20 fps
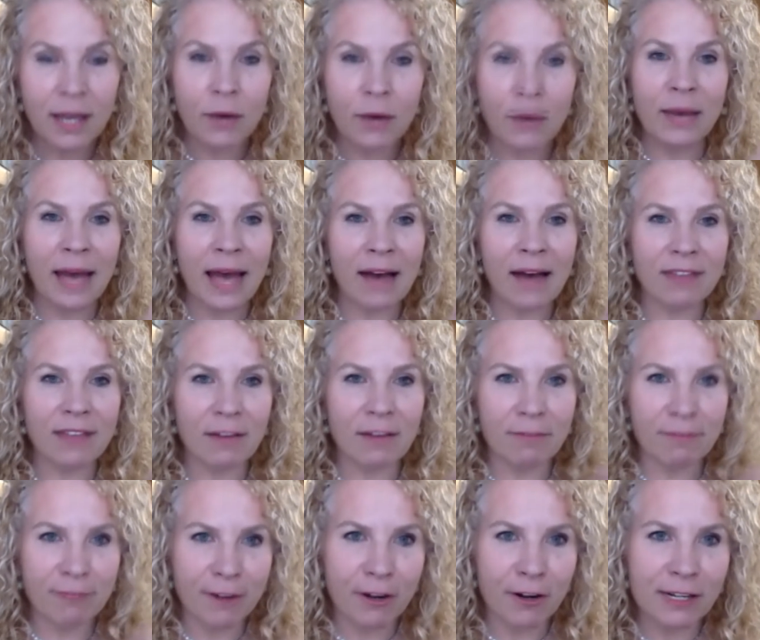We have that
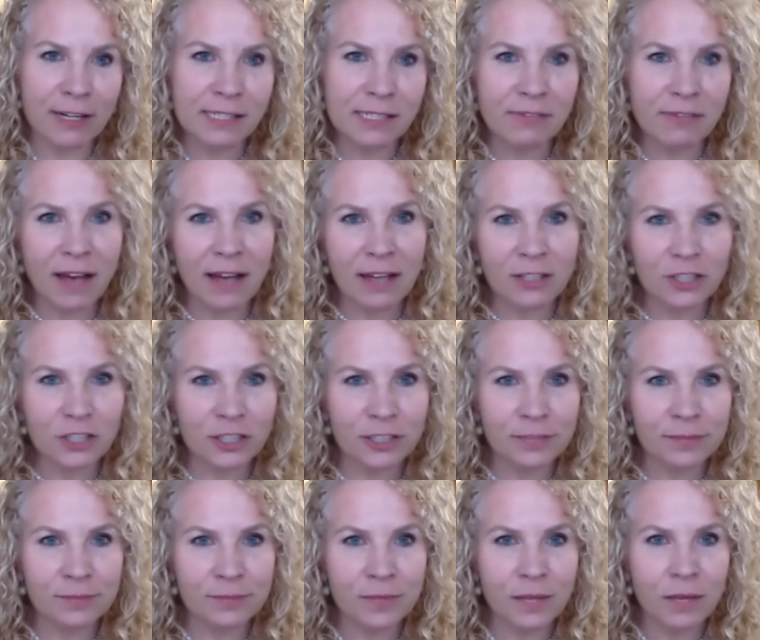fairness factor.
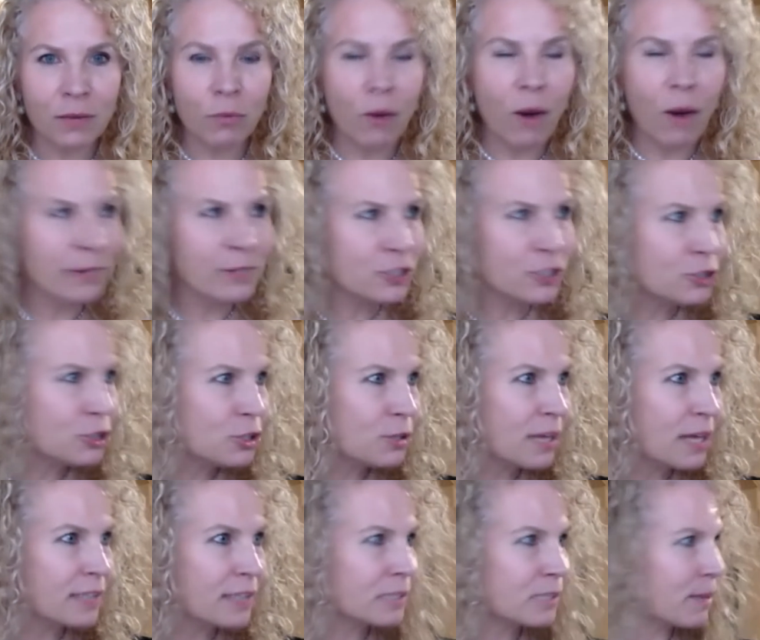Why would you do
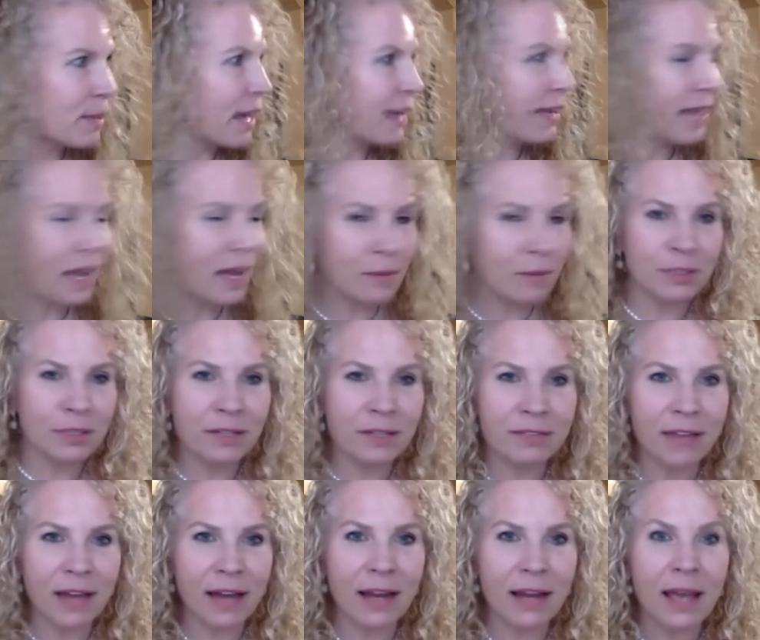that to me? I can't believe
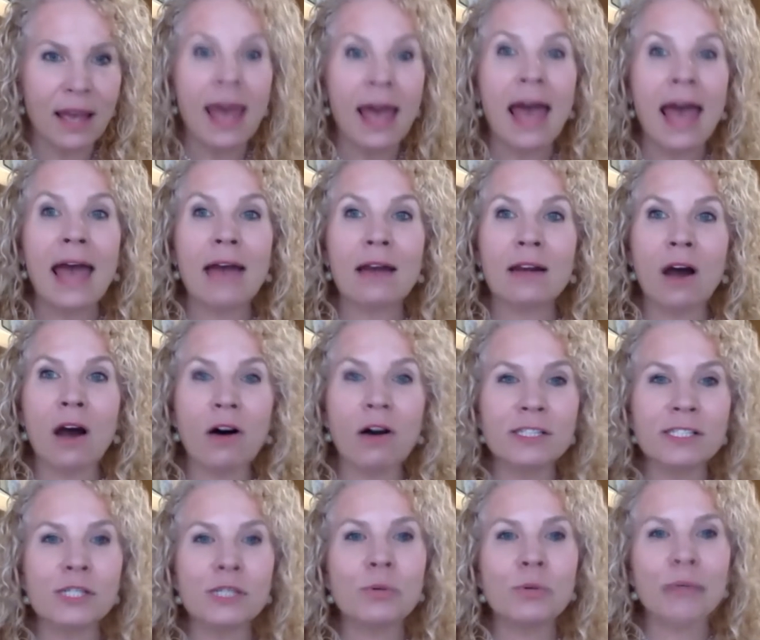that. And
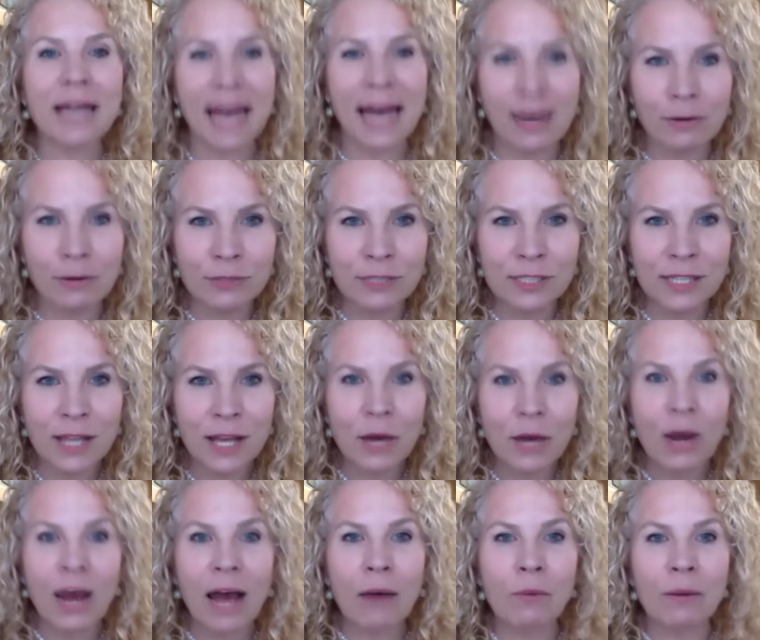also count
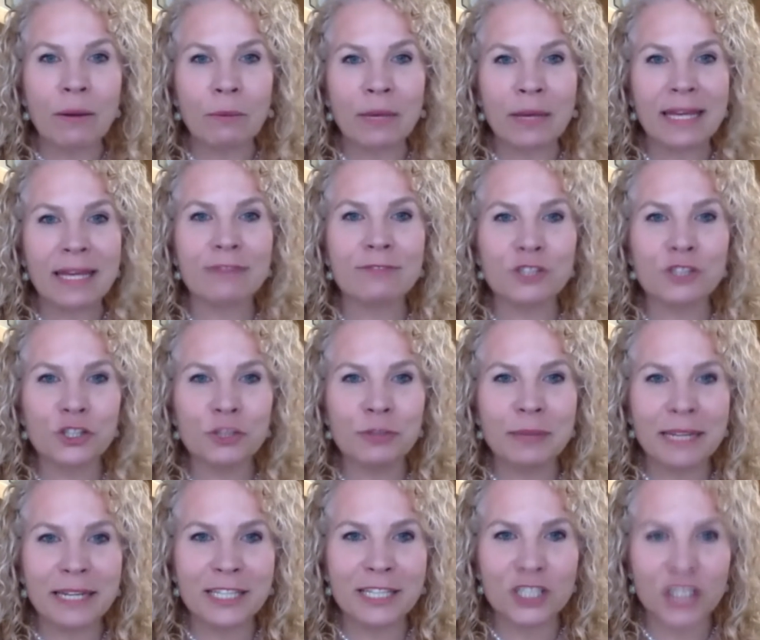when we give too
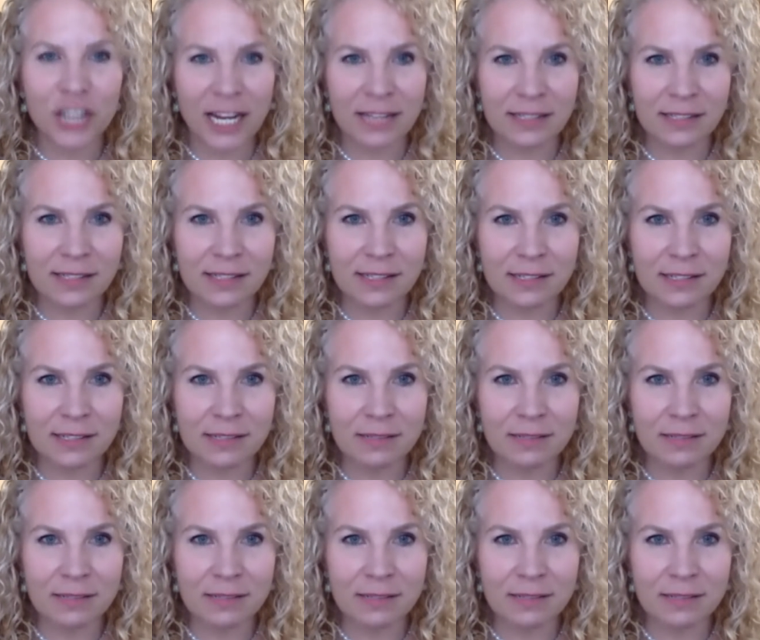many chances.